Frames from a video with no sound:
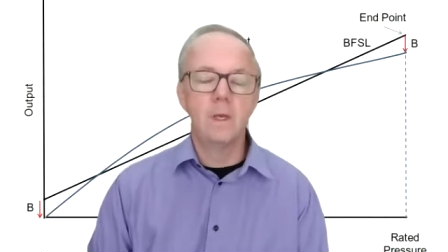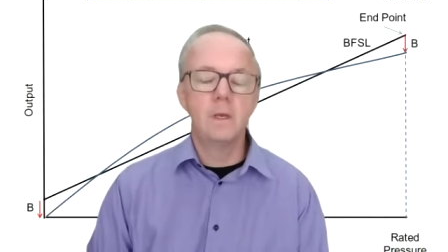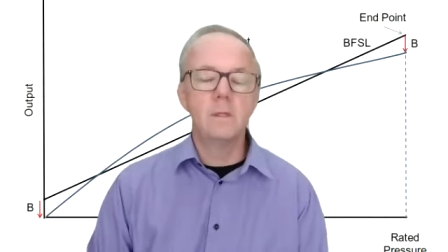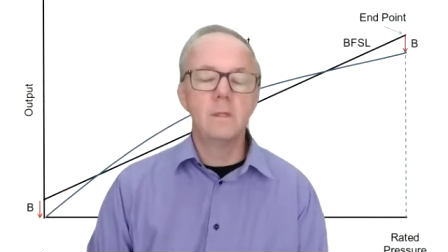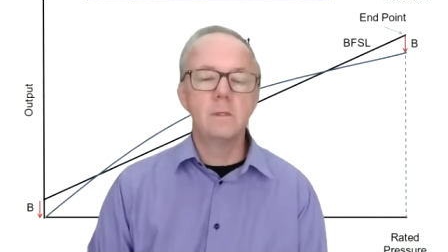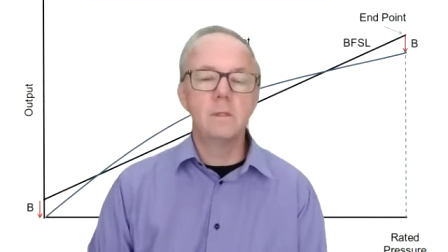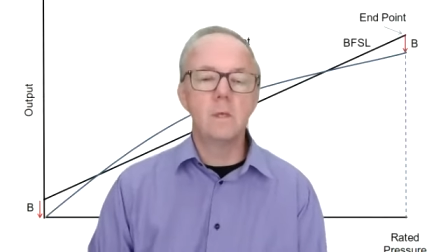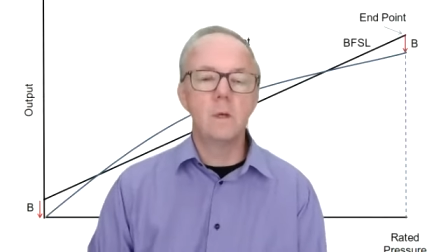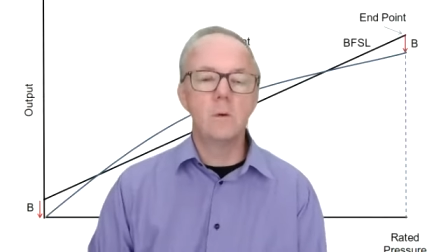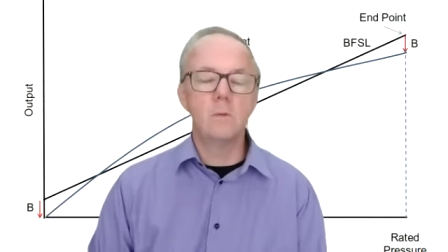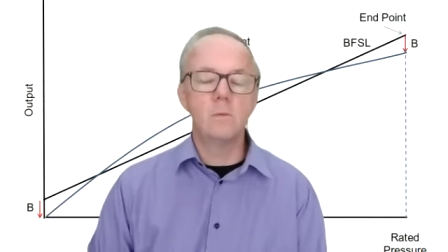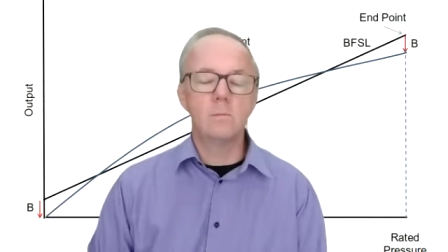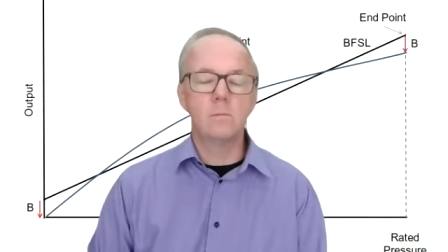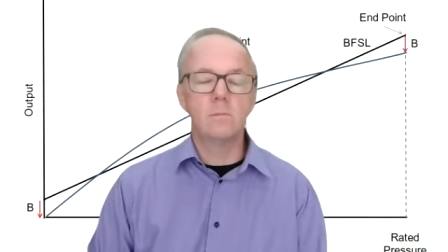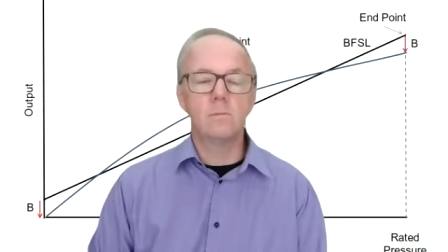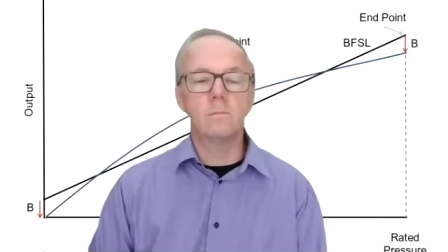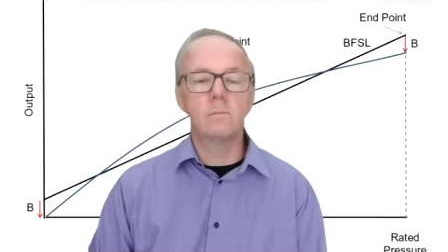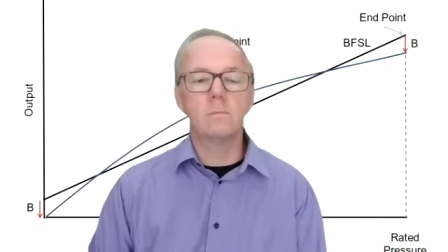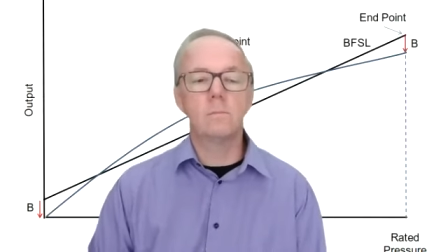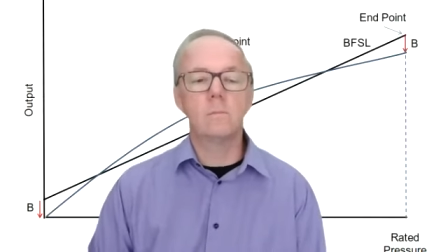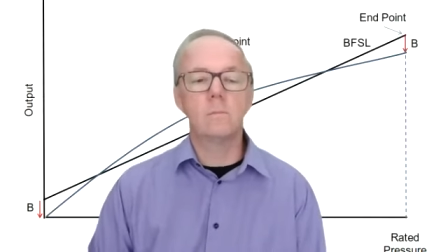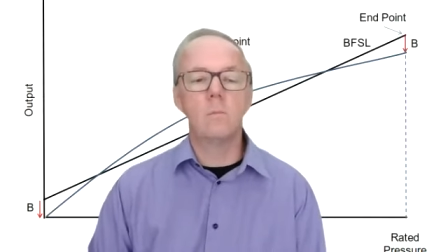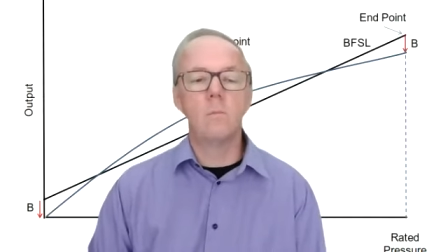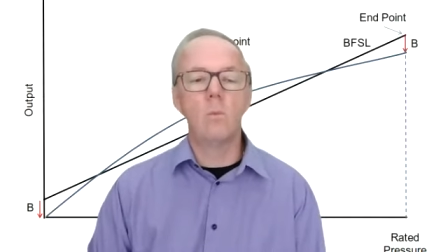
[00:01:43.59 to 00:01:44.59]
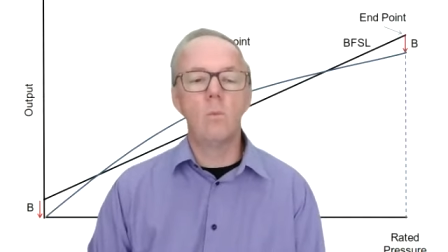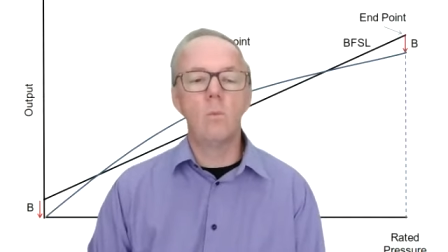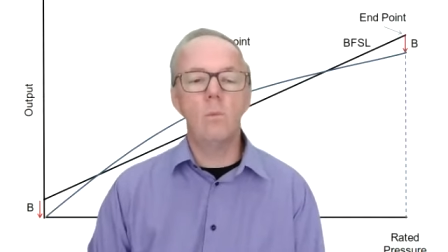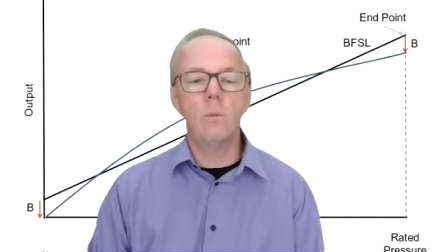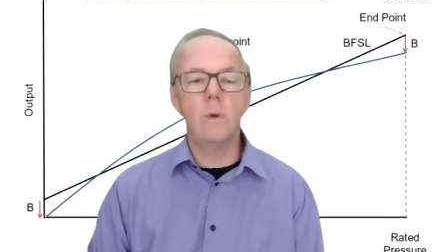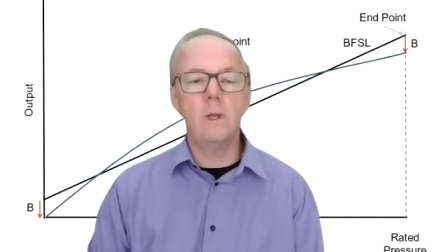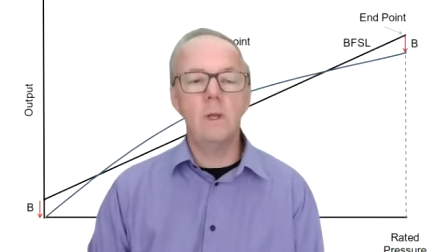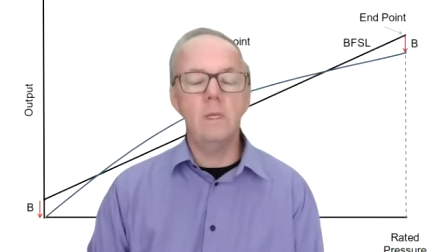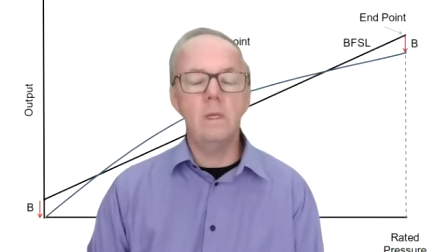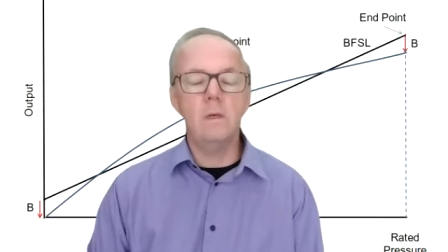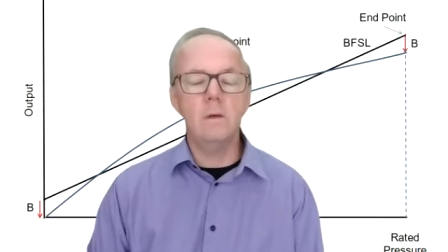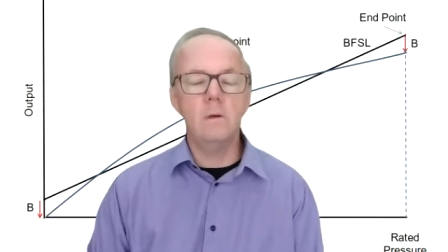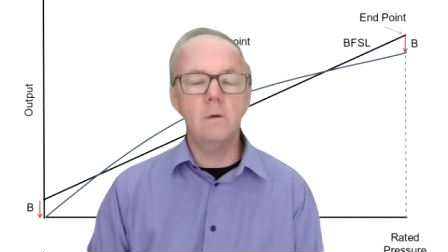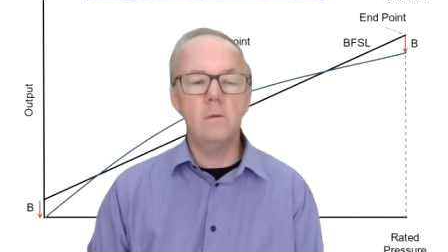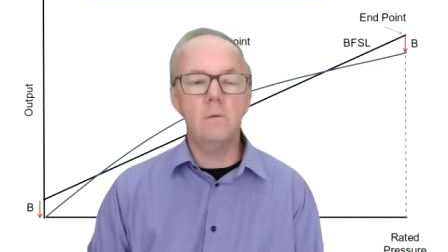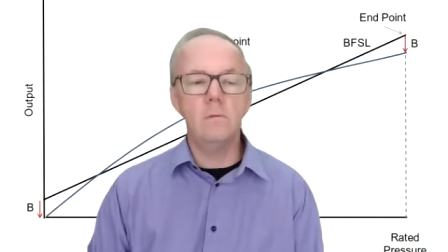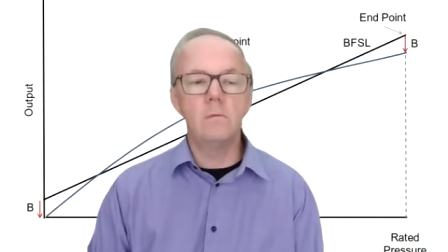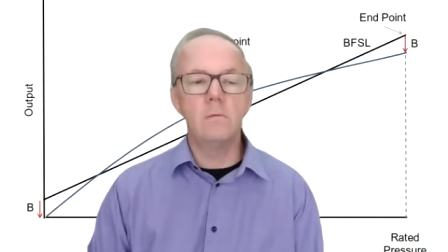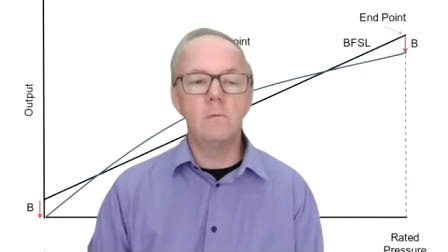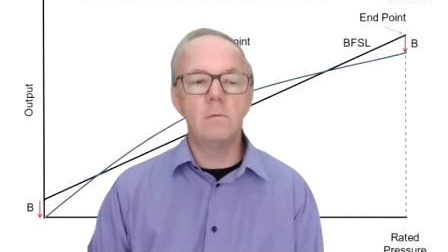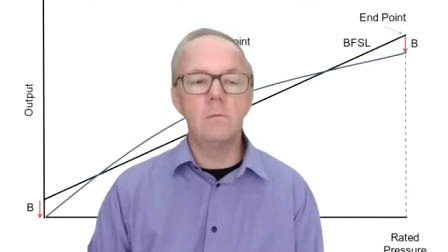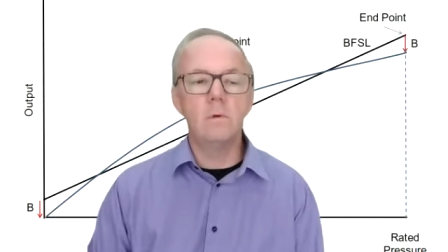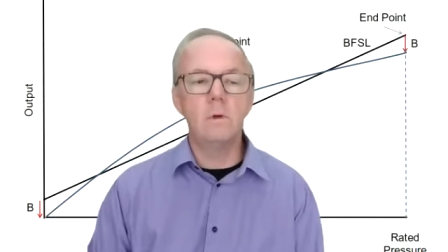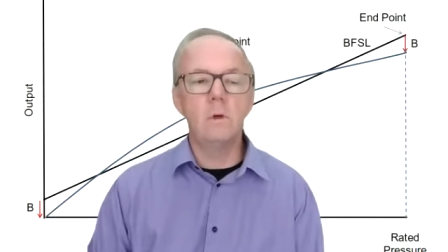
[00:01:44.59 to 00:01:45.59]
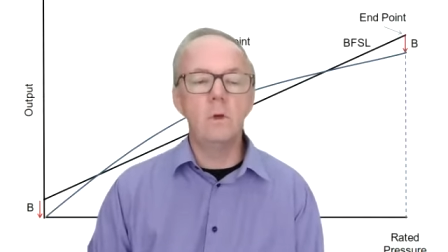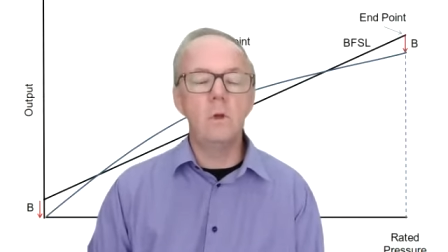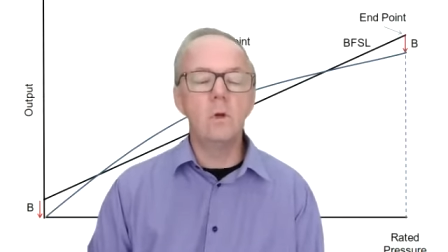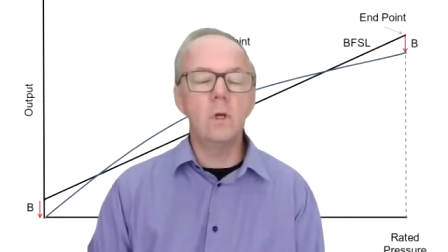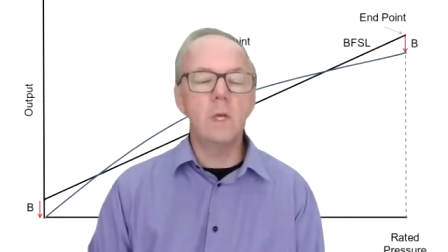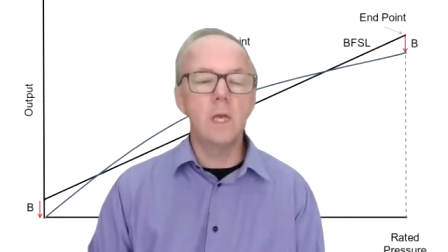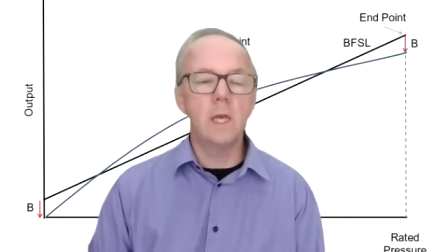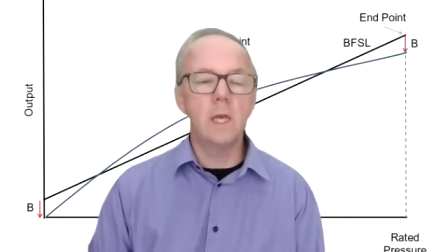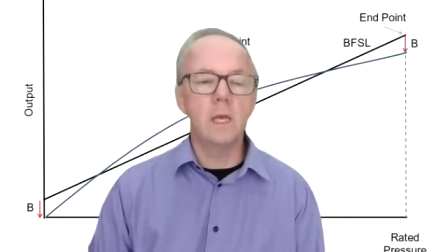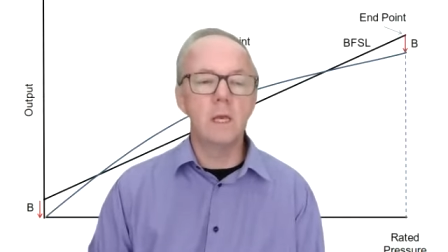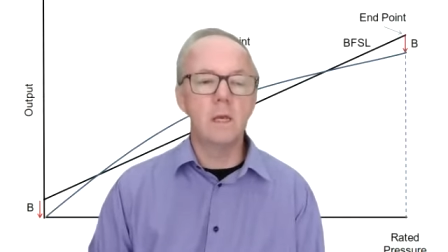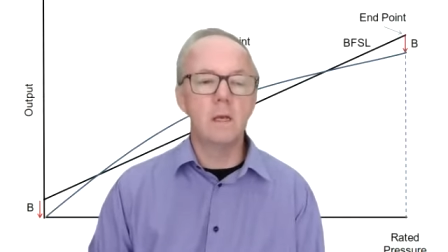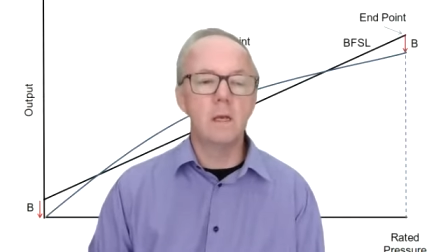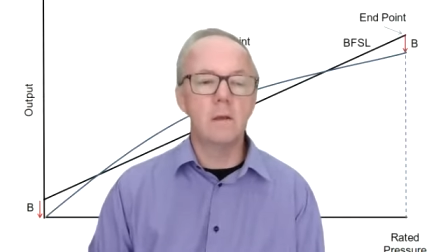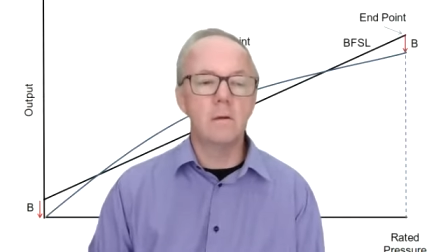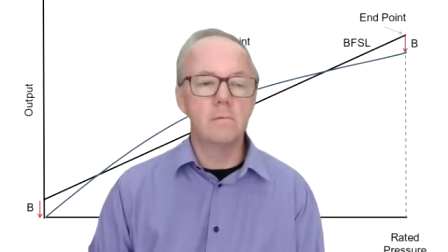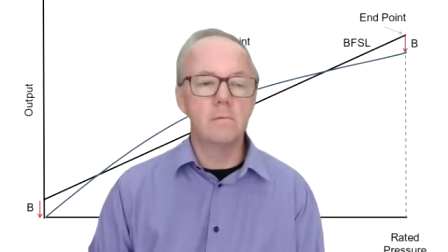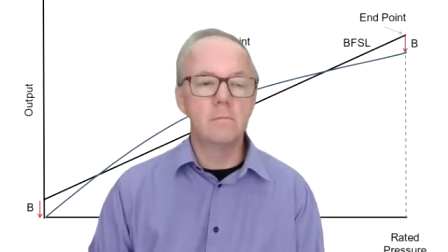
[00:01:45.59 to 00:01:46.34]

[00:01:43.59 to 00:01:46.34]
So when you're looking